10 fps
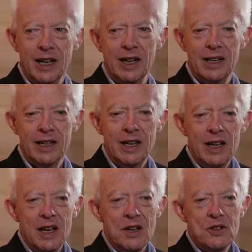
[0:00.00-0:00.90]
Yeah.
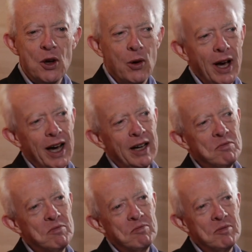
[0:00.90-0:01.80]
So
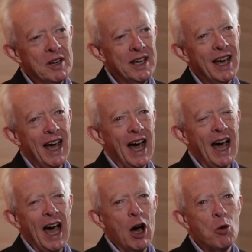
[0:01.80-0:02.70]

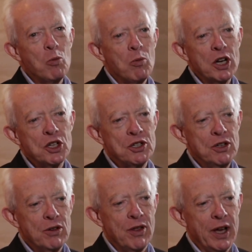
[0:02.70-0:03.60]
how much
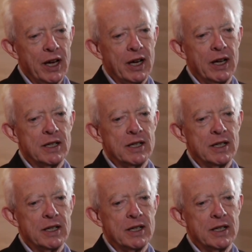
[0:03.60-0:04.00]
do you think